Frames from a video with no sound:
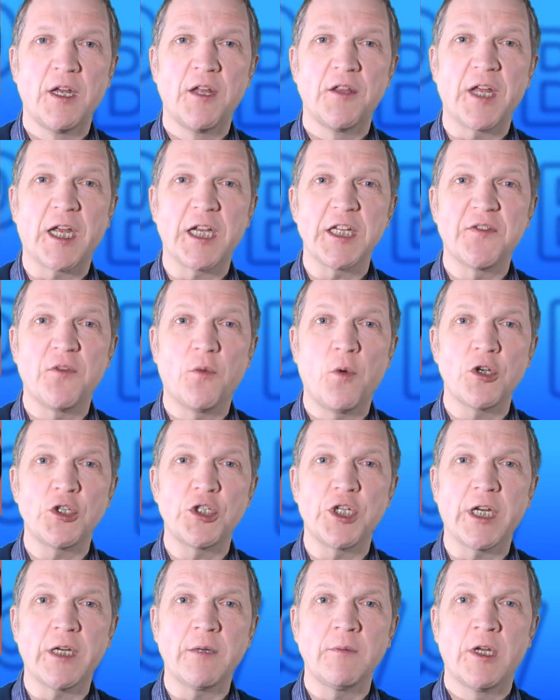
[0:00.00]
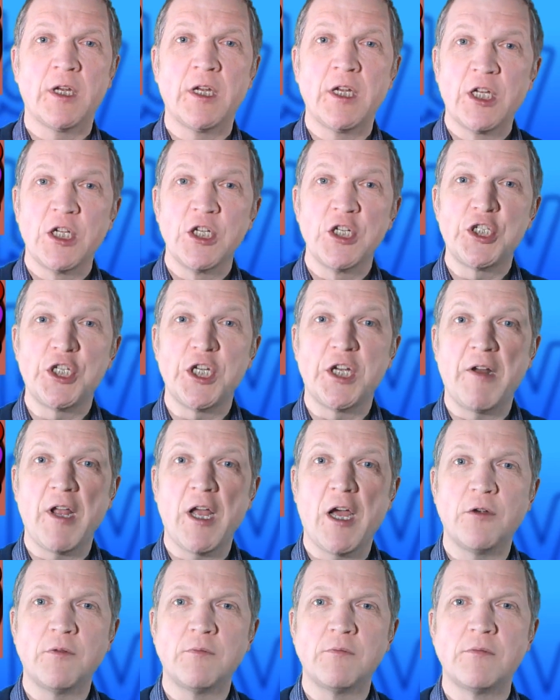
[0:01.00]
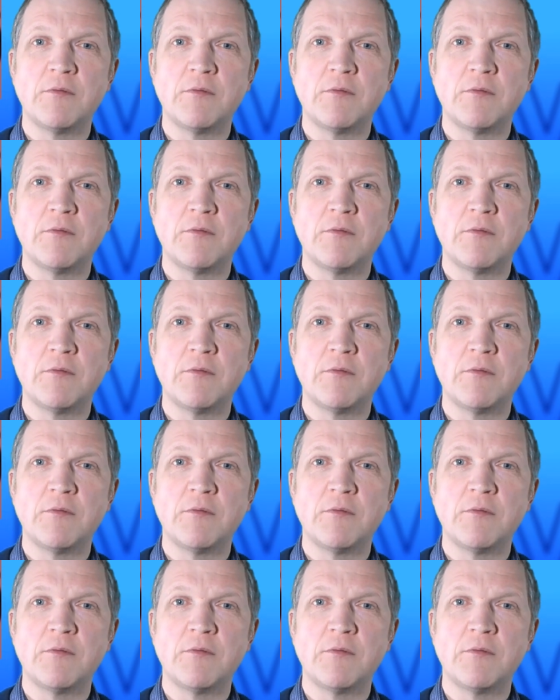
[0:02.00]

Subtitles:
Thanks for watching. Cheerio!